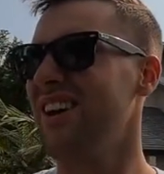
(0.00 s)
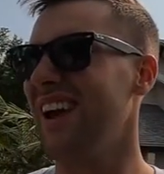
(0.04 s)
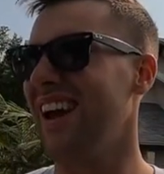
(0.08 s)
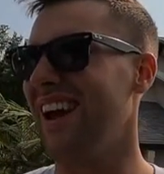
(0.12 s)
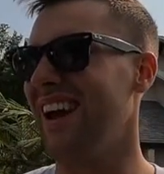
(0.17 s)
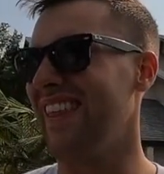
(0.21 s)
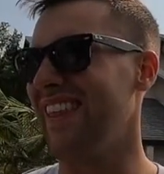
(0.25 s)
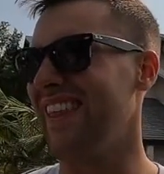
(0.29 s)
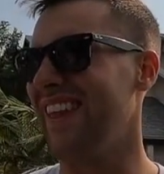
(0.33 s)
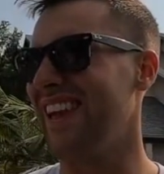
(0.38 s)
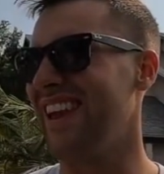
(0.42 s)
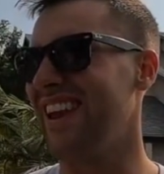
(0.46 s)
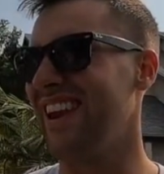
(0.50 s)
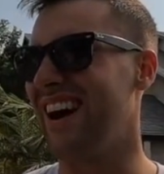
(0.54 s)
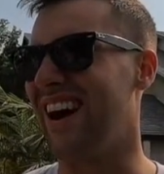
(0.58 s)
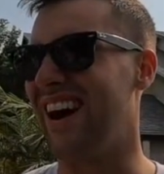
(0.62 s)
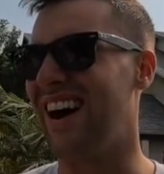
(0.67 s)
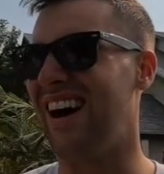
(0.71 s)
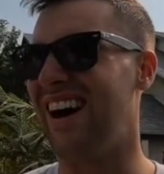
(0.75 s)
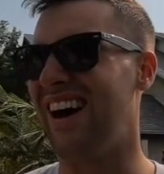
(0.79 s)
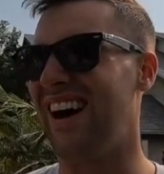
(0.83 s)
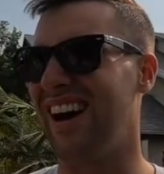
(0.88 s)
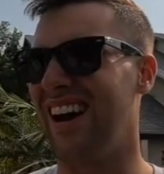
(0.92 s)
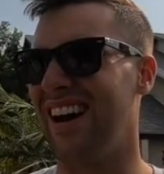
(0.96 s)
And then
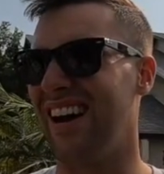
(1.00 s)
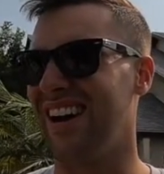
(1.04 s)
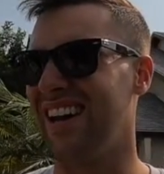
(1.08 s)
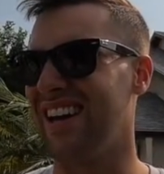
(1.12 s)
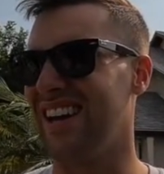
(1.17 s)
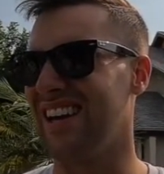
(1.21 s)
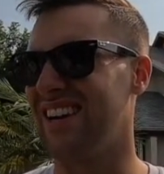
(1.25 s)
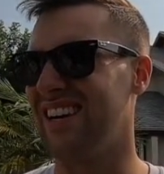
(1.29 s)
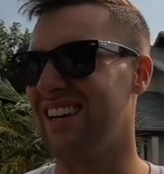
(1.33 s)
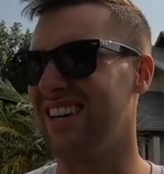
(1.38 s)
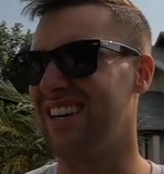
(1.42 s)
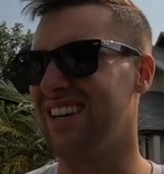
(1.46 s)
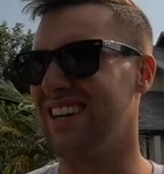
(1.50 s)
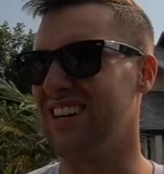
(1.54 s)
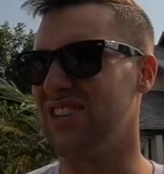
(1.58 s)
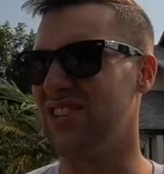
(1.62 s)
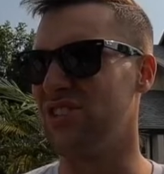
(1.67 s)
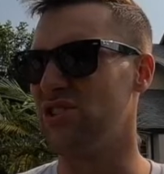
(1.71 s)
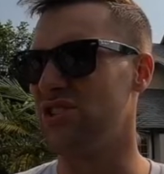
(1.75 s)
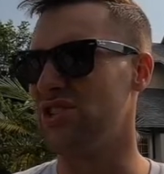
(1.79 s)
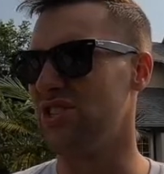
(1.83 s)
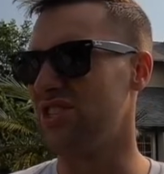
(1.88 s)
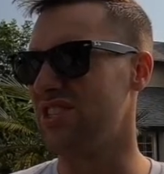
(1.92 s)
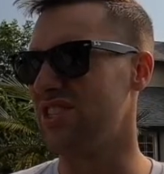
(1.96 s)
I
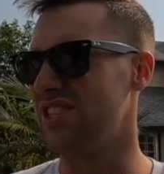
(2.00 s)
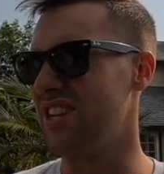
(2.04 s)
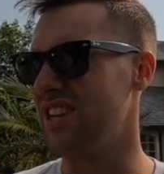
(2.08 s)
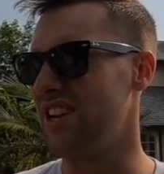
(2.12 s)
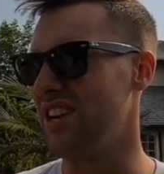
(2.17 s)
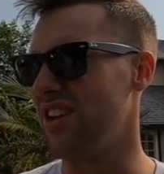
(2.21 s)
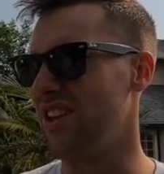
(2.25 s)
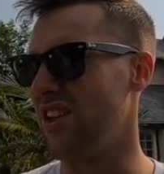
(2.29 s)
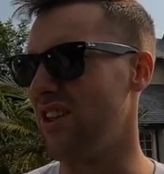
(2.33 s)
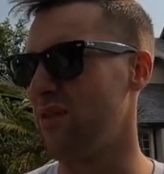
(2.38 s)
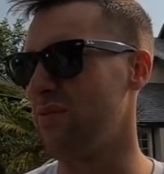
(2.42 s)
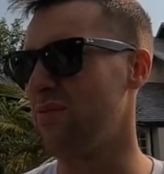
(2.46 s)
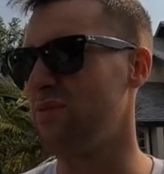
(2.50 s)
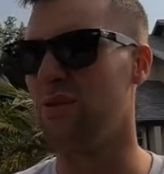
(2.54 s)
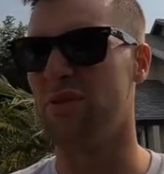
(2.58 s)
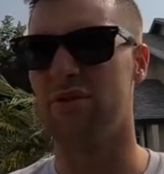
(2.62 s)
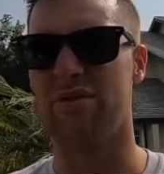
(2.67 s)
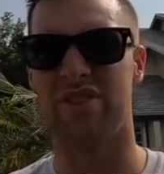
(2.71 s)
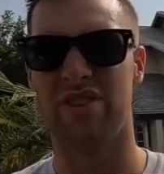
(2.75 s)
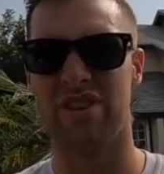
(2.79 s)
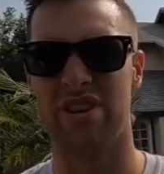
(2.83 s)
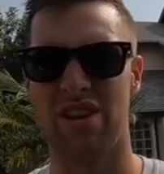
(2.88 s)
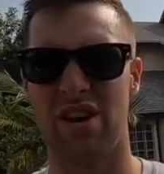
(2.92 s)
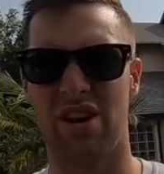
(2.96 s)
just did another full
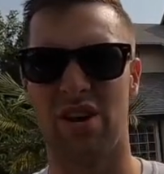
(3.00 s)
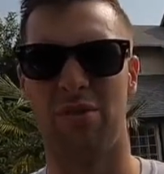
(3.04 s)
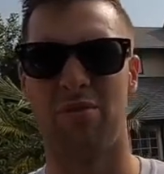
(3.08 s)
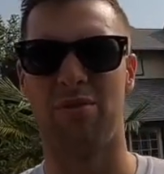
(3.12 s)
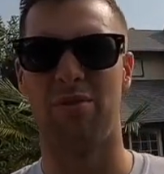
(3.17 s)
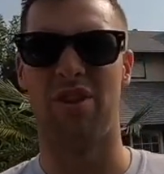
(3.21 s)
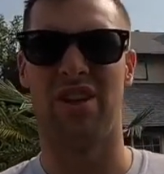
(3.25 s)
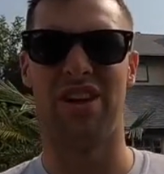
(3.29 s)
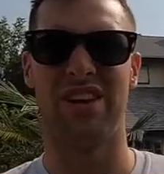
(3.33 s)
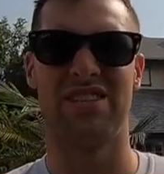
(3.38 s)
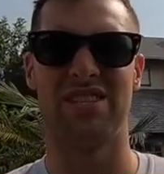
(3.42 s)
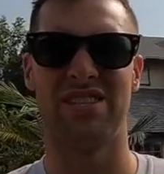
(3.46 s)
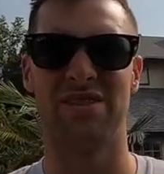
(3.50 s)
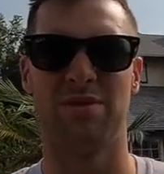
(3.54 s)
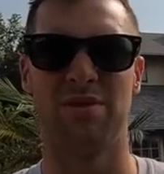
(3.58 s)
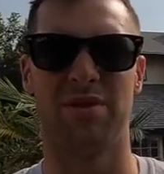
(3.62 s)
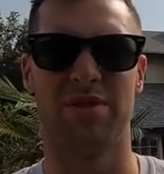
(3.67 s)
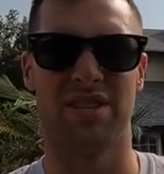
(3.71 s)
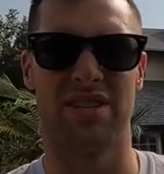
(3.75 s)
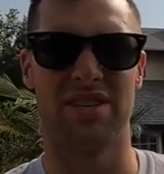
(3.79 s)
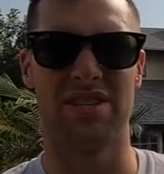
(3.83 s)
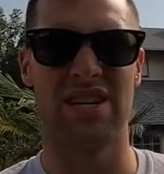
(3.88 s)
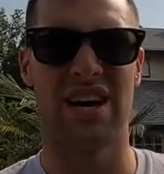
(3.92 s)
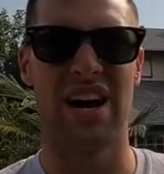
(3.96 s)
video and realized it was
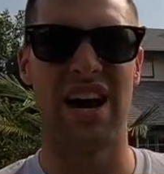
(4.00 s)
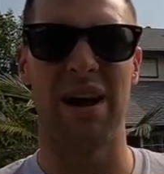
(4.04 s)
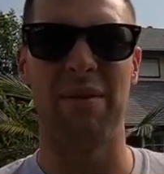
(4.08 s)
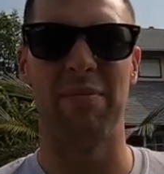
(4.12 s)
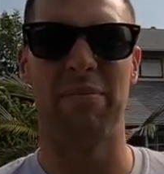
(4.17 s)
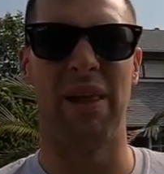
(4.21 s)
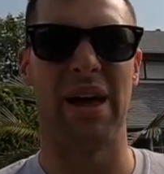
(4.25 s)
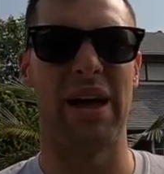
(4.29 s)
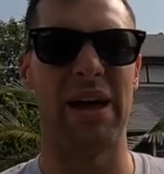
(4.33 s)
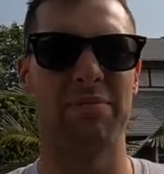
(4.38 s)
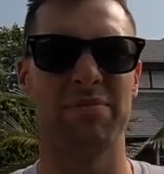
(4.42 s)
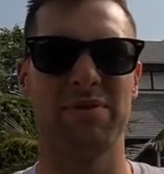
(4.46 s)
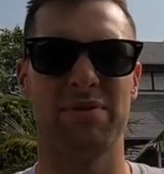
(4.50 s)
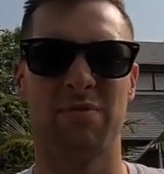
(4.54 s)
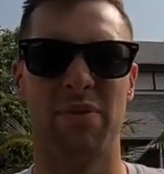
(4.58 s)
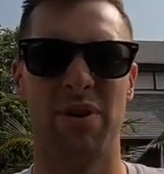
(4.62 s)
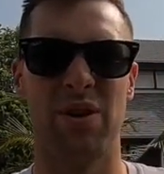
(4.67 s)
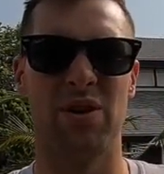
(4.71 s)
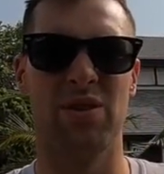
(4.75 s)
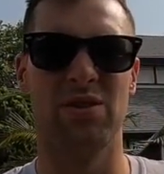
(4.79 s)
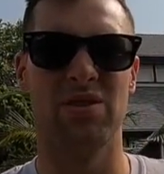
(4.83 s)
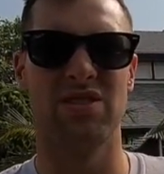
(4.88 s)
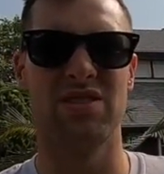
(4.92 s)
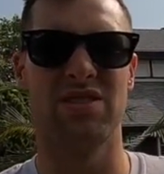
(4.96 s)
on time-lapse
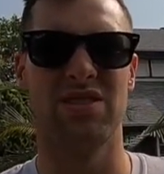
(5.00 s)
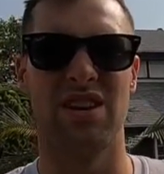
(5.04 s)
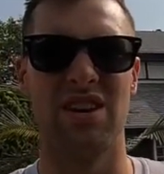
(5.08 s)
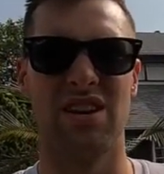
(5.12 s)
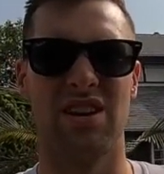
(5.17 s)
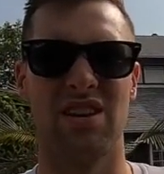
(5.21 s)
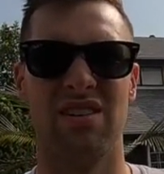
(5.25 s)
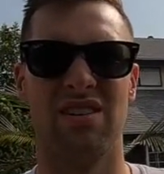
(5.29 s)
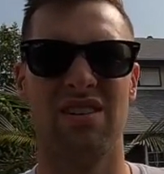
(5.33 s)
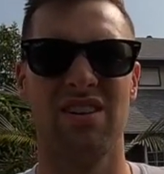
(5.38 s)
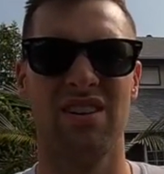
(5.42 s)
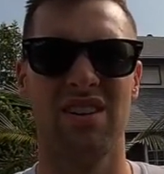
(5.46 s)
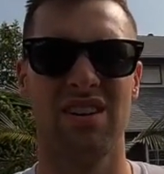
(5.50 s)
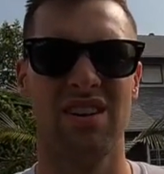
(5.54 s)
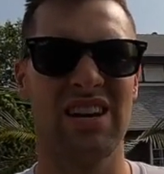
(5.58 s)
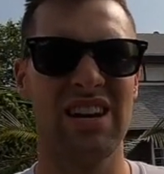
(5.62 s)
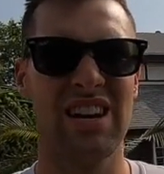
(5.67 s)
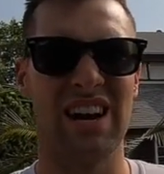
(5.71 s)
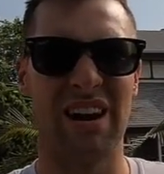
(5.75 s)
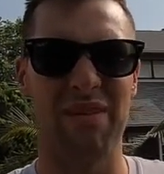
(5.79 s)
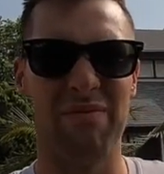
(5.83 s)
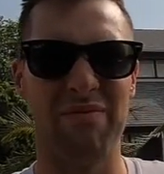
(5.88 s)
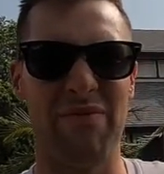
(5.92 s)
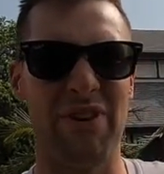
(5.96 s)
mode, so
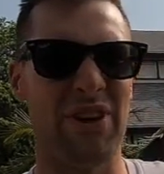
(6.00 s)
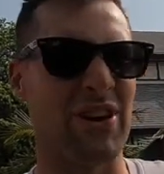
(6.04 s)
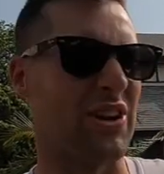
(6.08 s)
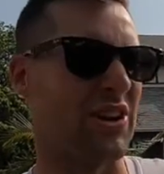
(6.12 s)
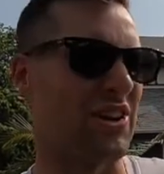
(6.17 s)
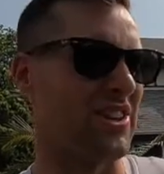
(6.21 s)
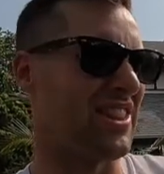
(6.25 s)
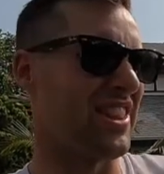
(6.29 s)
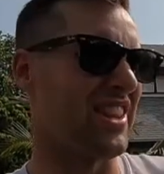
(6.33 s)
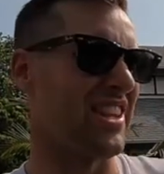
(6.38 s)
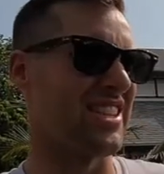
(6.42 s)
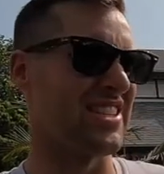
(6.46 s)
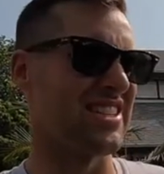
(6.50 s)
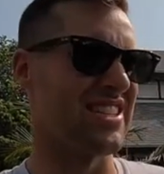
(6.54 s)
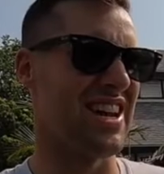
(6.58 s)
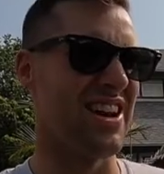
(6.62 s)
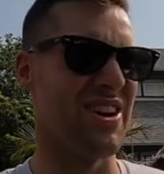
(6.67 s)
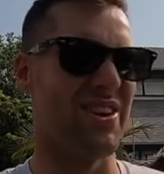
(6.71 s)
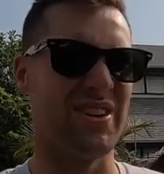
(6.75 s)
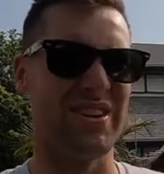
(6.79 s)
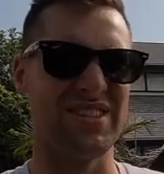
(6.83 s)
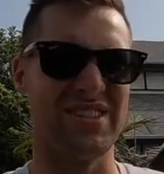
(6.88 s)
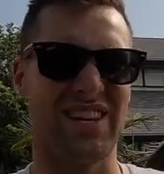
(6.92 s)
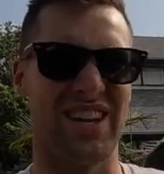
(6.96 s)
I'm figuring things
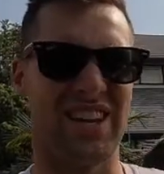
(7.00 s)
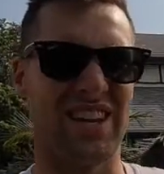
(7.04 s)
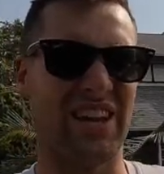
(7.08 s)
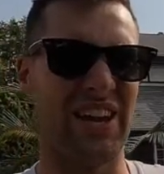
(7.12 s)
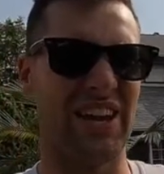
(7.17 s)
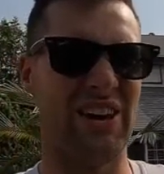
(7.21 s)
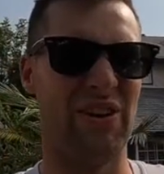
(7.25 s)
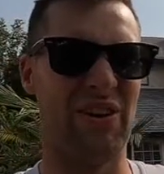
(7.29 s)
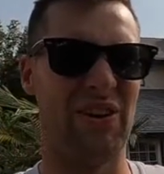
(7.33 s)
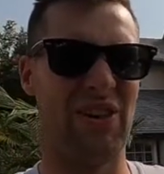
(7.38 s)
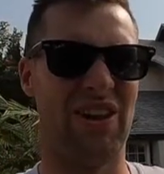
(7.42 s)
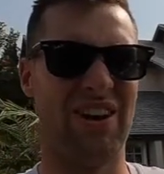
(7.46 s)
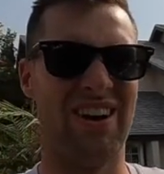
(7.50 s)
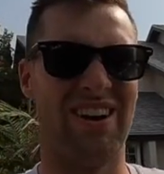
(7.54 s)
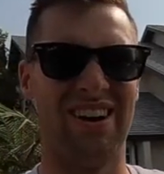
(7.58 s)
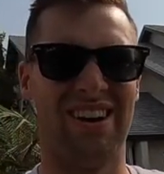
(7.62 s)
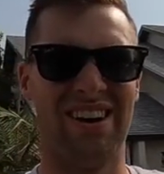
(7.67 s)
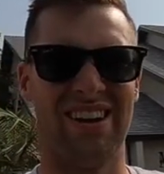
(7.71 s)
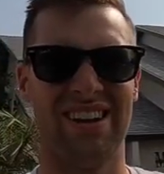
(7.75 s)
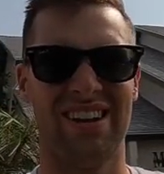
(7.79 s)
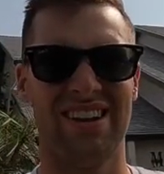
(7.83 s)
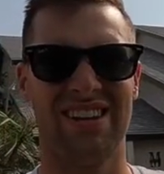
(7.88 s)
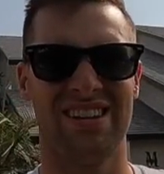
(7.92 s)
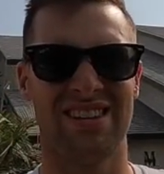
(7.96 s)
out as I go
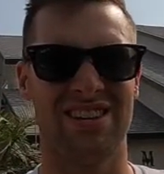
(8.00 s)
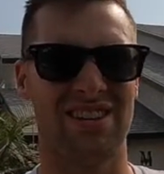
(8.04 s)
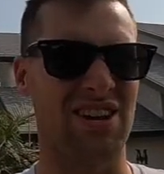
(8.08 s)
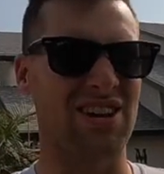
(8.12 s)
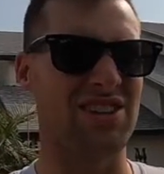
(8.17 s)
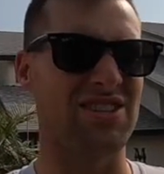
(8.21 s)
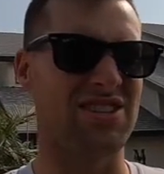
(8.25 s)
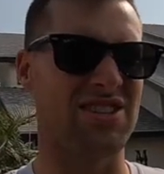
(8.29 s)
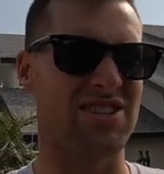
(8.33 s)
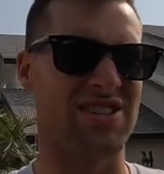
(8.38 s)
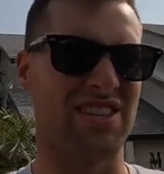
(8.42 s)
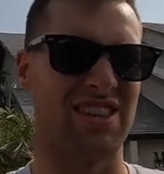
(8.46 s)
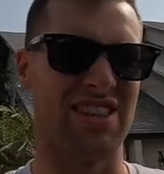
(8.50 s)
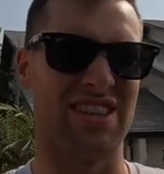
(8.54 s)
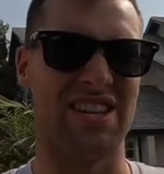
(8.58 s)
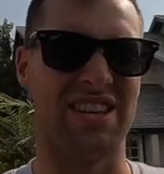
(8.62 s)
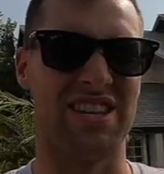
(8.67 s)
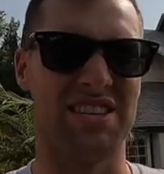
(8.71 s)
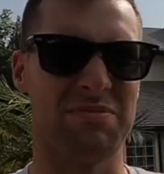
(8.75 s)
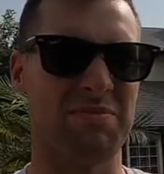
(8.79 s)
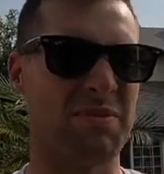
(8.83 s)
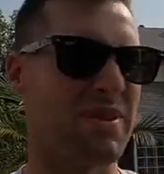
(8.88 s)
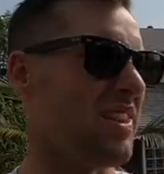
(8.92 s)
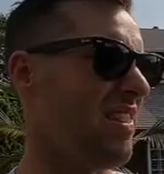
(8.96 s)
along. Not just in
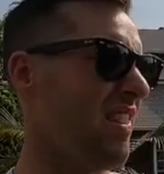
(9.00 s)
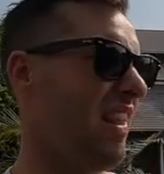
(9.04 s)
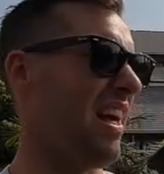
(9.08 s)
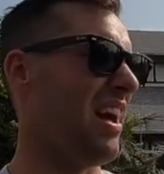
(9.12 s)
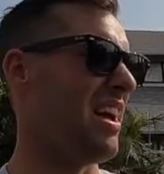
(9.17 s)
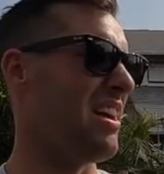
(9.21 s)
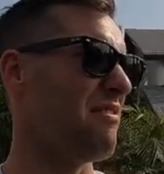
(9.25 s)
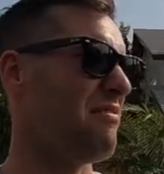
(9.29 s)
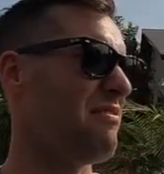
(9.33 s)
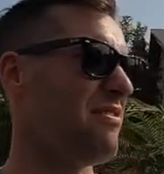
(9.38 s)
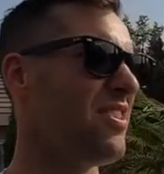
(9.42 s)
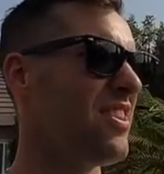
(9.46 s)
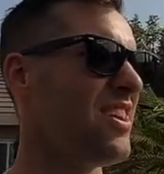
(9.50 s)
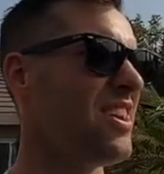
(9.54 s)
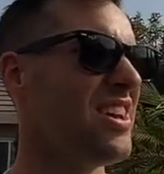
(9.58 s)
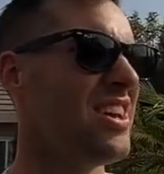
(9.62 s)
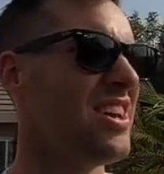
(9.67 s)
this, but in life.